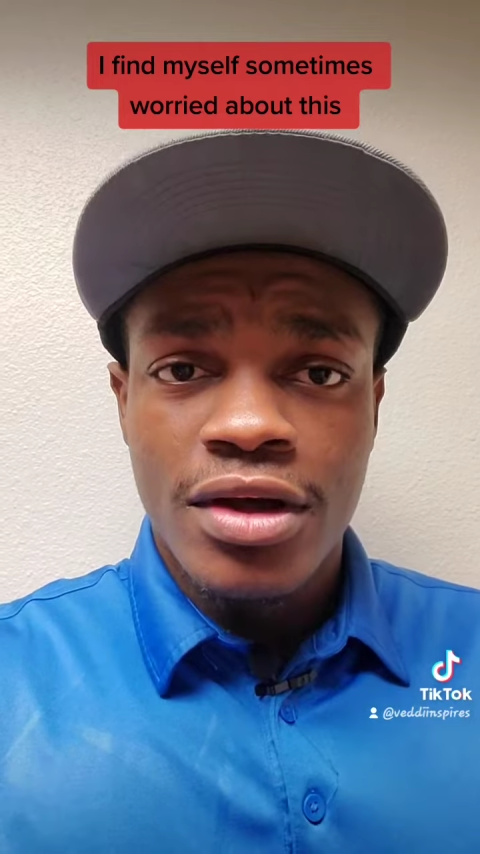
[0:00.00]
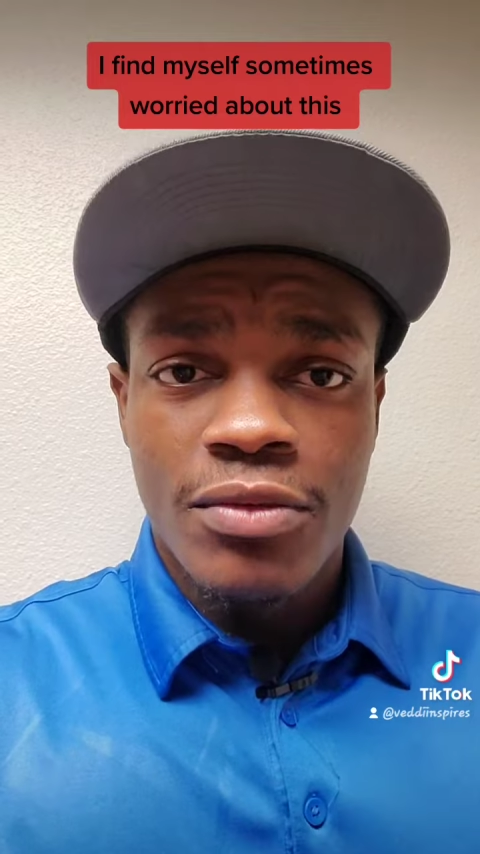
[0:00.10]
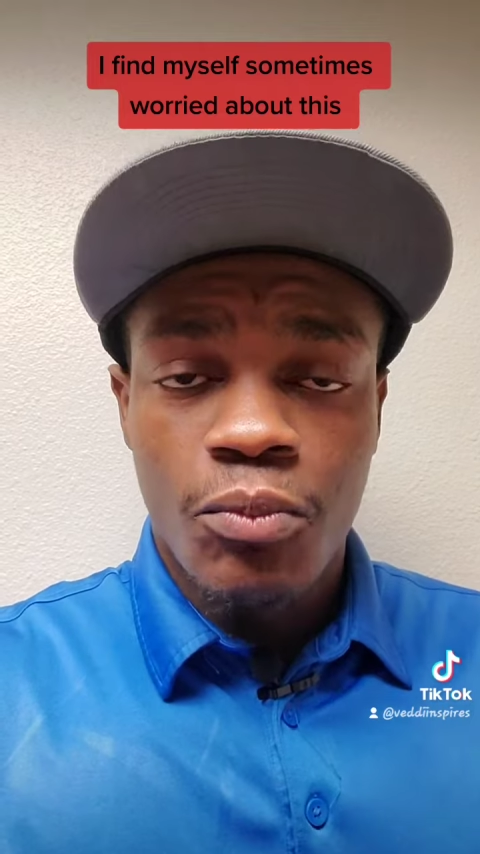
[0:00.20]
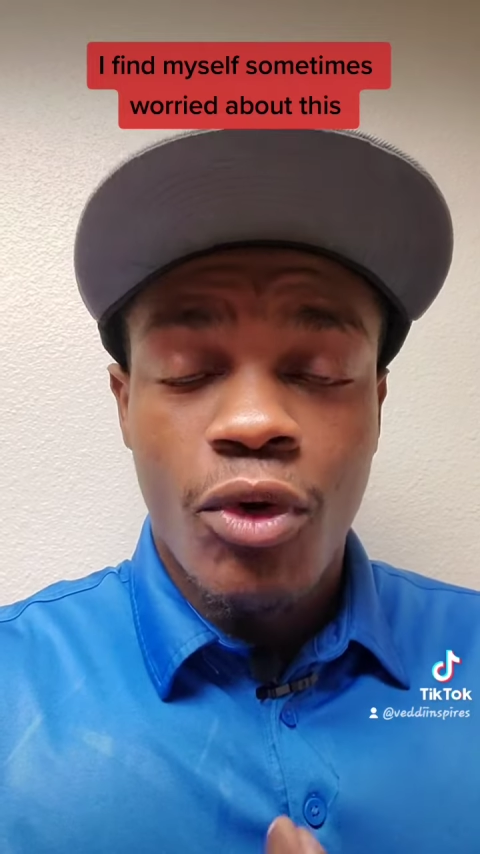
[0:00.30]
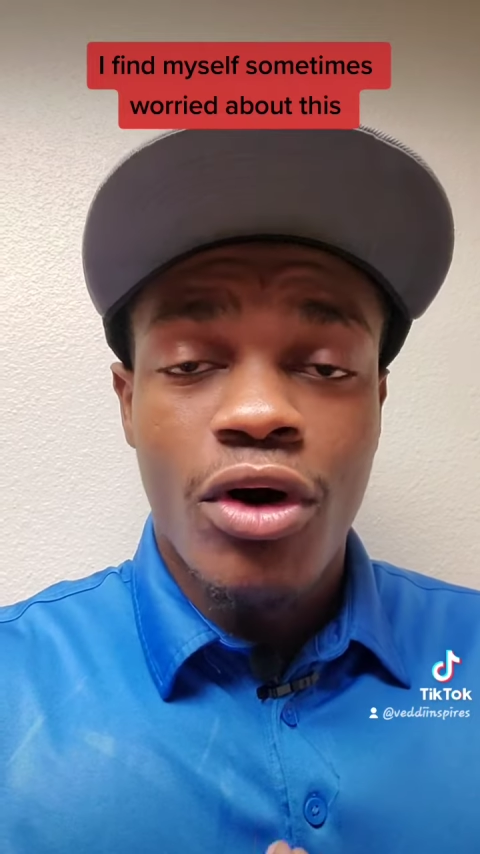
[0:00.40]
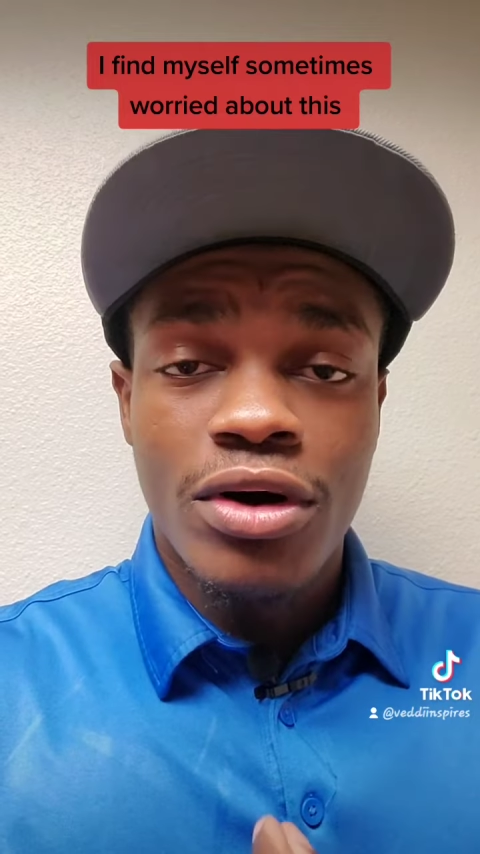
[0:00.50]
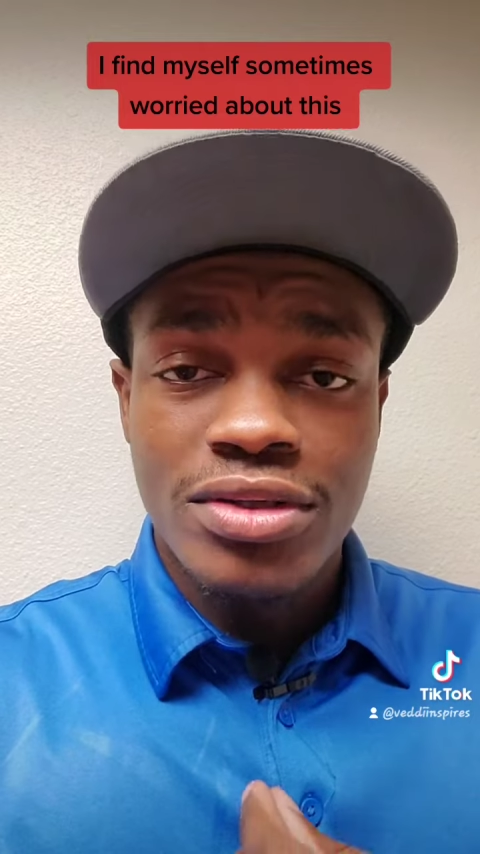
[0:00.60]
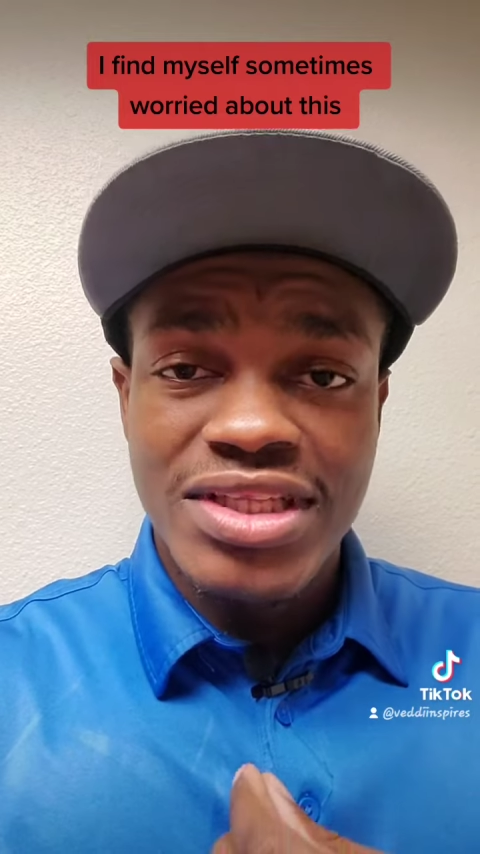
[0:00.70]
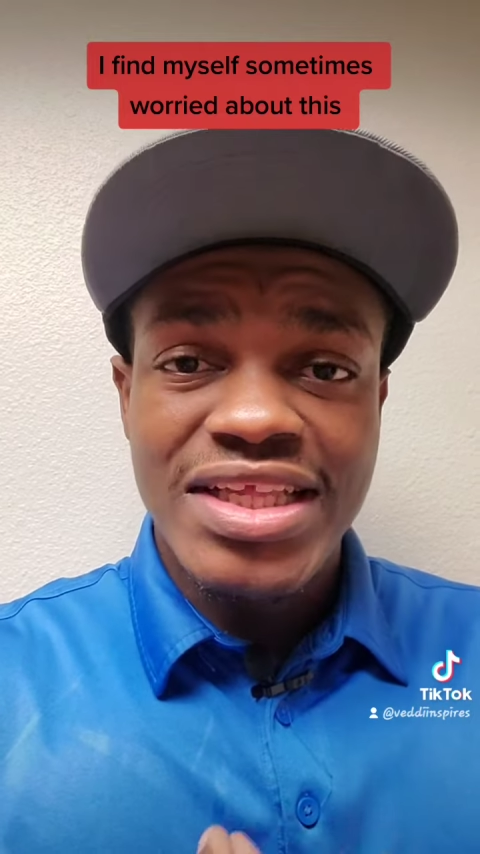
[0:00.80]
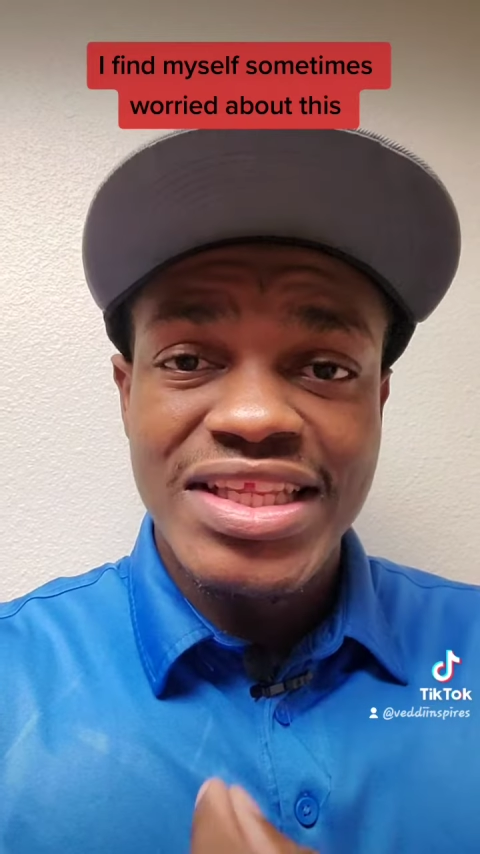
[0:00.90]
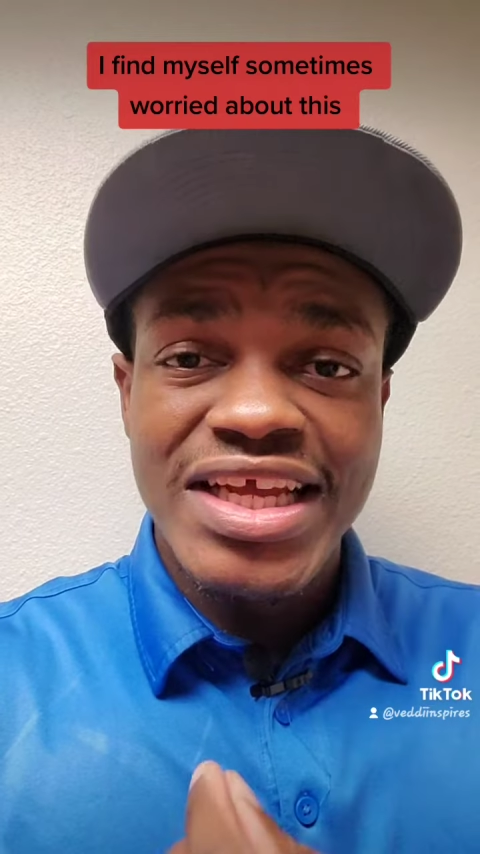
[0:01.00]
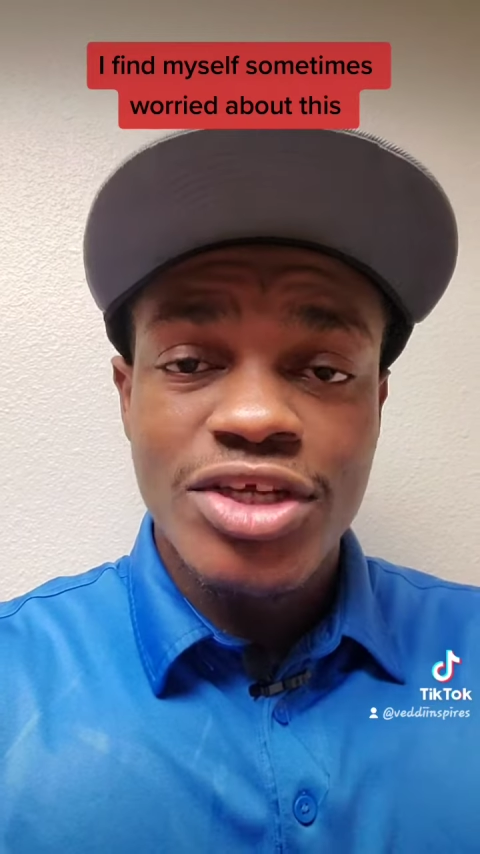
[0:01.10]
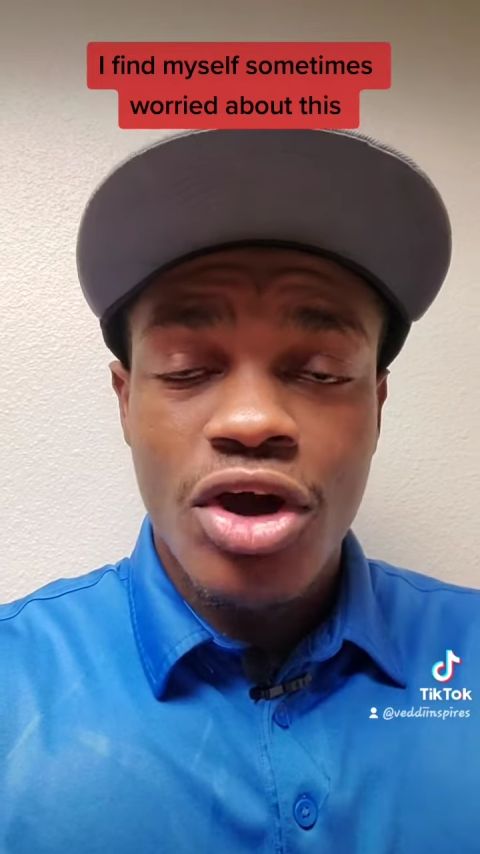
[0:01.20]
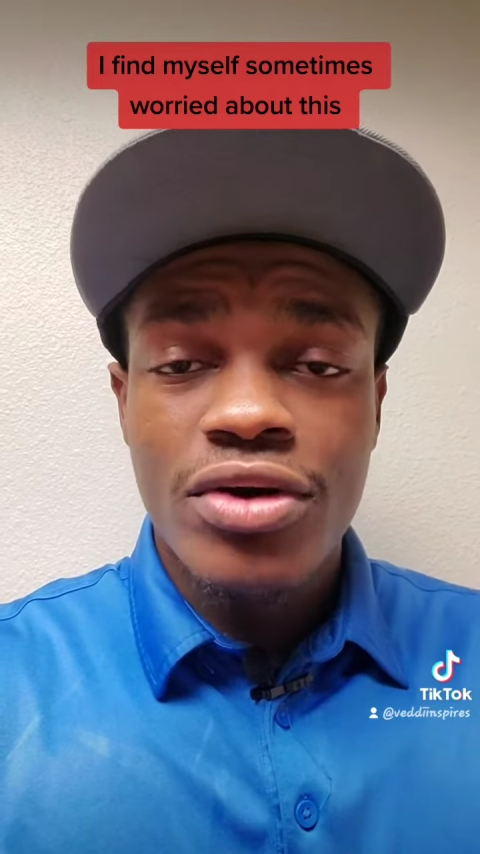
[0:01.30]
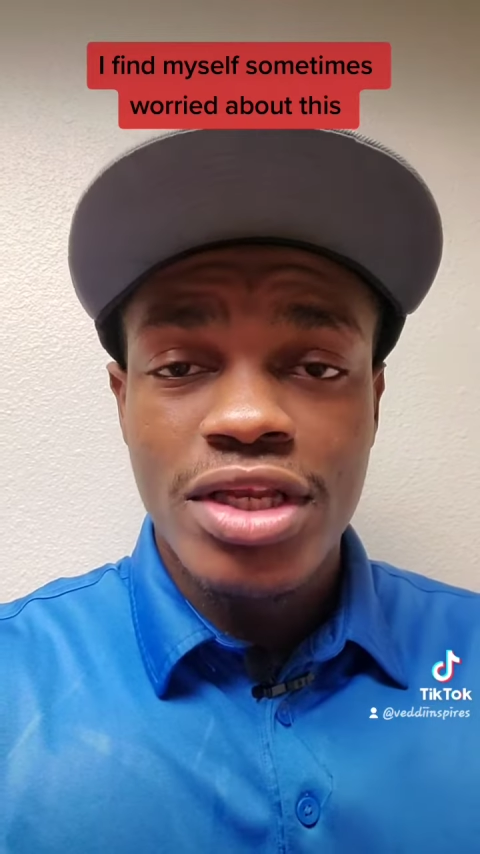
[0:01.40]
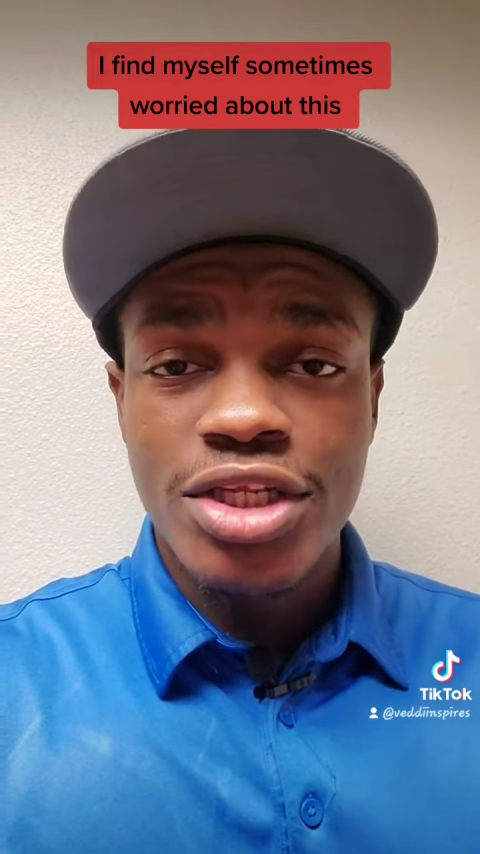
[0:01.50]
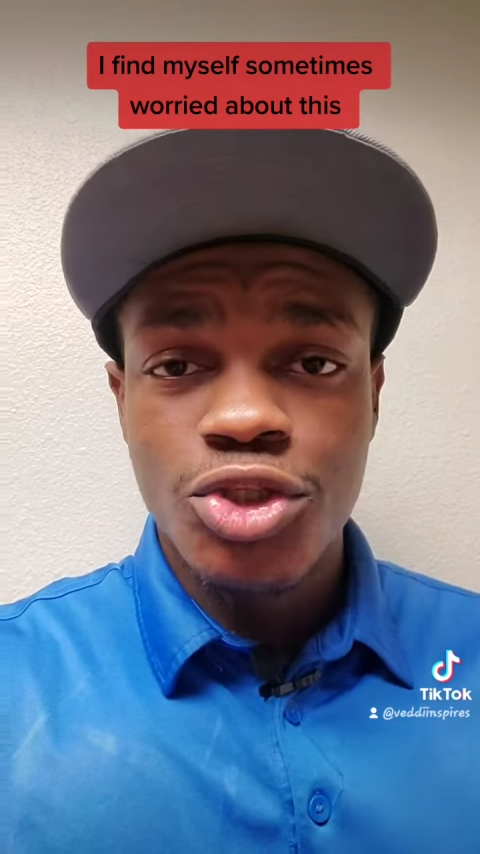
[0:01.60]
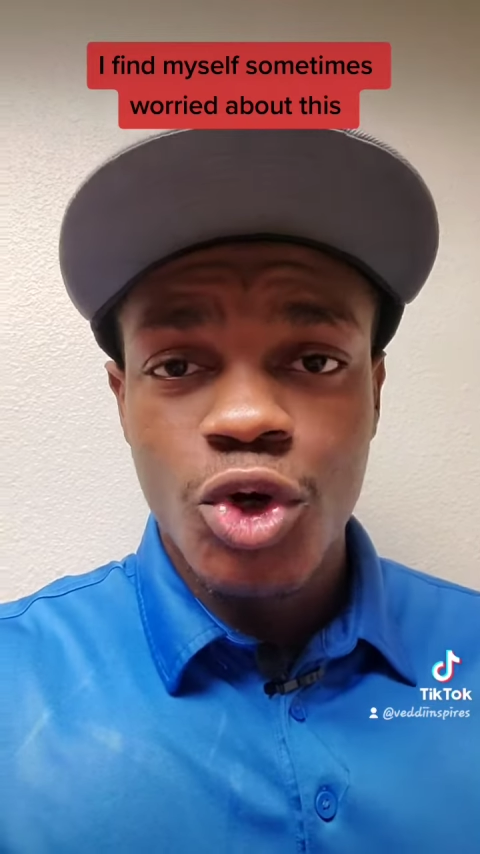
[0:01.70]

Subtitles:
more than they are currently